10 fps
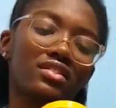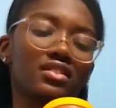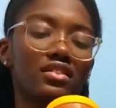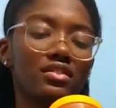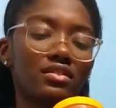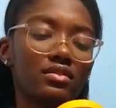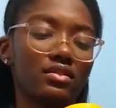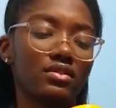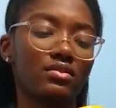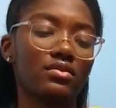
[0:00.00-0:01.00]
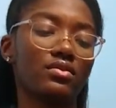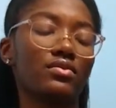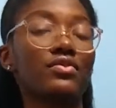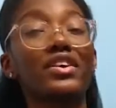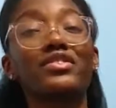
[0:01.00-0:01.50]
Argan
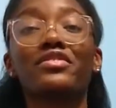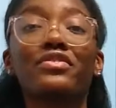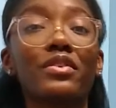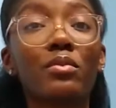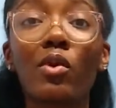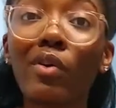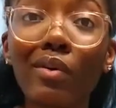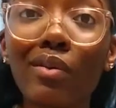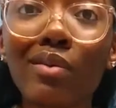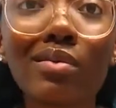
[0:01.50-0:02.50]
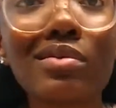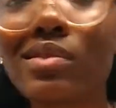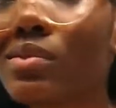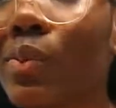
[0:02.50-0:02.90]
oil, extra firm holds,